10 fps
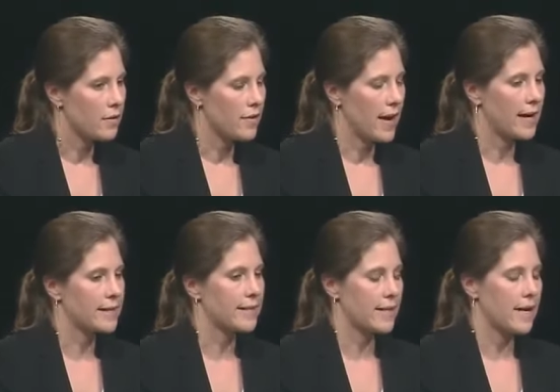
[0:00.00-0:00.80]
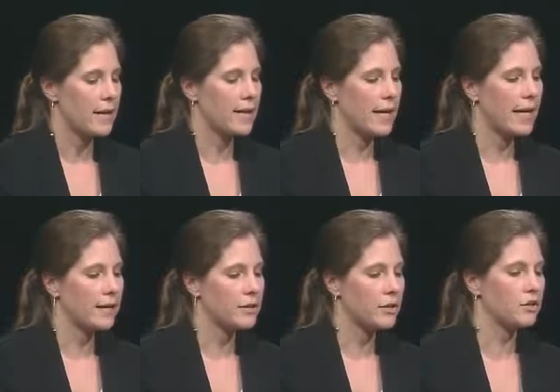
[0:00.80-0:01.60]
that, that
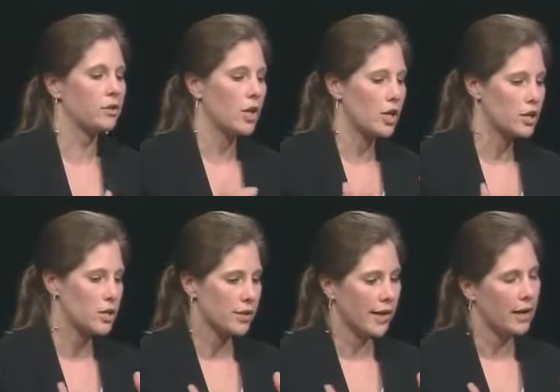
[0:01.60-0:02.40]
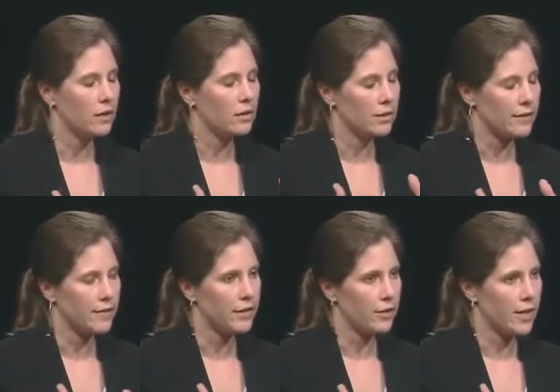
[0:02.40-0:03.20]
handle large scale
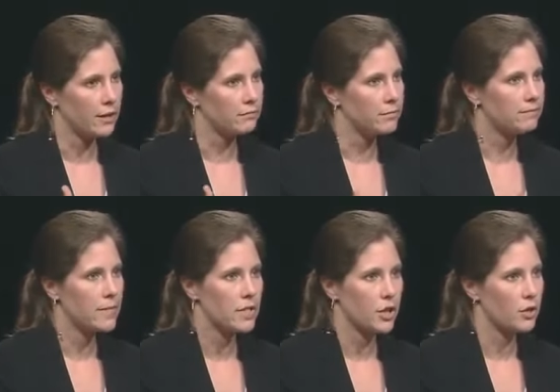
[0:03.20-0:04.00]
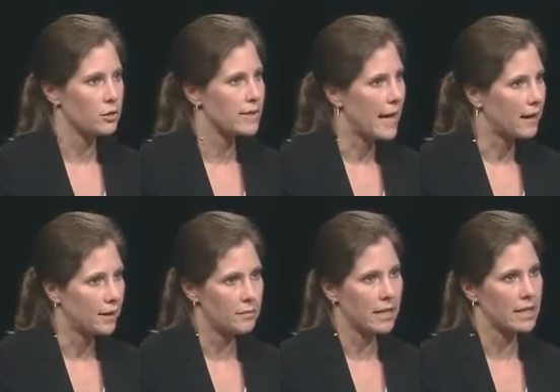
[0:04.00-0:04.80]
leafy green, so
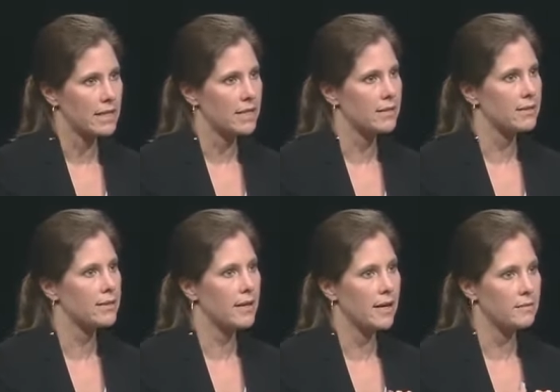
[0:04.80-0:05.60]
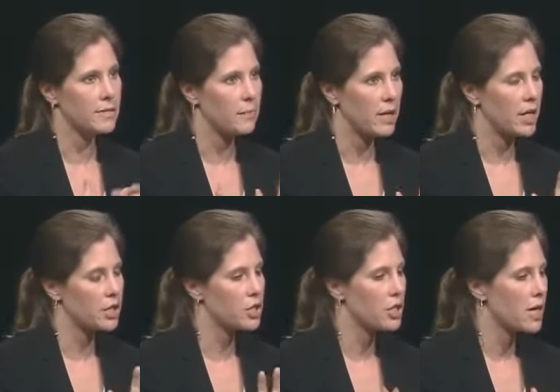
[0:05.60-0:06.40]
salad mixes, um,
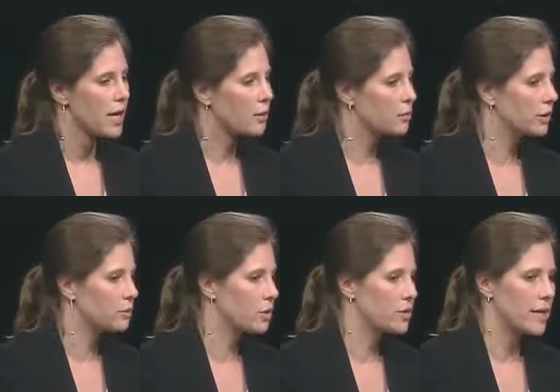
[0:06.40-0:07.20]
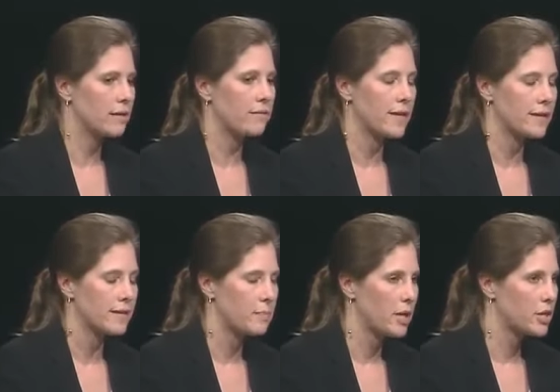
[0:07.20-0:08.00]
spinach. It really rose out of the
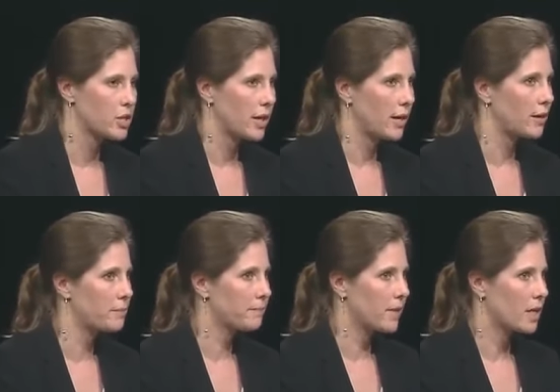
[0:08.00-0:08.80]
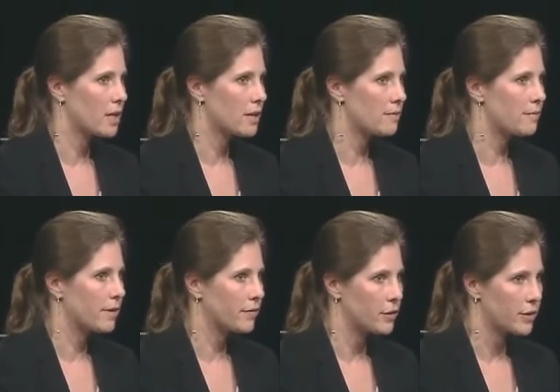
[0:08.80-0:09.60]
spinach scare um,
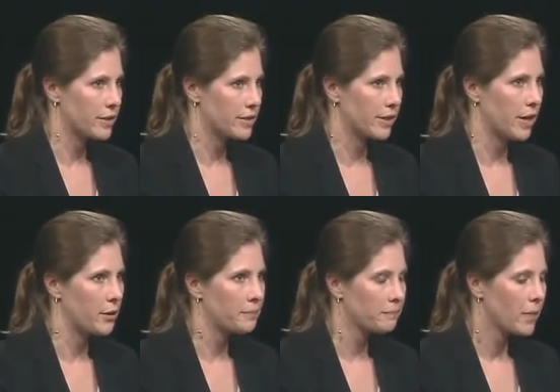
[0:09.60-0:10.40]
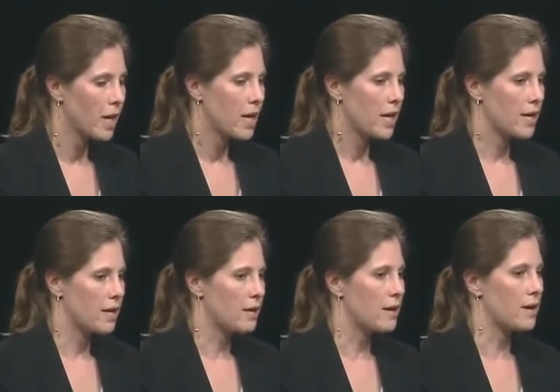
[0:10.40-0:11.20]
a few years ago
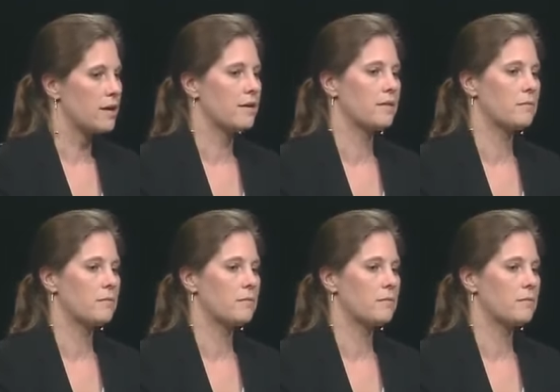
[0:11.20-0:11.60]
in